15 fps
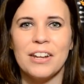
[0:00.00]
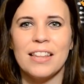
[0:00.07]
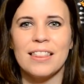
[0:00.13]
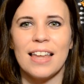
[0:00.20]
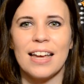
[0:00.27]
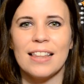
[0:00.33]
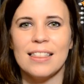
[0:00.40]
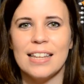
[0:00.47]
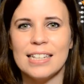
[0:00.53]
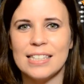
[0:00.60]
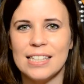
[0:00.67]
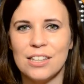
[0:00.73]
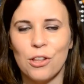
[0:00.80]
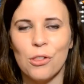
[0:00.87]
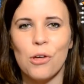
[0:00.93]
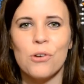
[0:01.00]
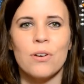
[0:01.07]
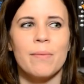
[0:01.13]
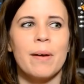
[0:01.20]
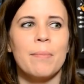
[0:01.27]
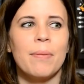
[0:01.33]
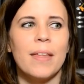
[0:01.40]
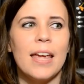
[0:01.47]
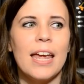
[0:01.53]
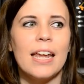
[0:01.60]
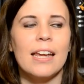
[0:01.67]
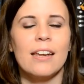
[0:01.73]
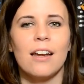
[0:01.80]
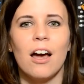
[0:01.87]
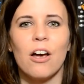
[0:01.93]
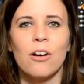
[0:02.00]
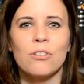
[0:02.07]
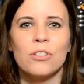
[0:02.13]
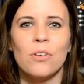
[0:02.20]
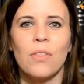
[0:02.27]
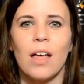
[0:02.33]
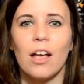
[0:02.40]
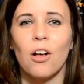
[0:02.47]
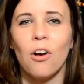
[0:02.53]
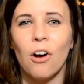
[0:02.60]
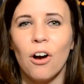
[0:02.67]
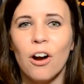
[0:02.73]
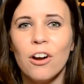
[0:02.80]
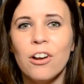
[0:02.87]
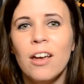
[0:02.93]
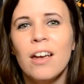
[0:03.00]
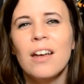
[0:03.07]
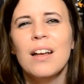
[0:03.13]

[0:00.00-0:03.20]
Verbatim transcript: and like lessen the load on my plate and not go so like hard.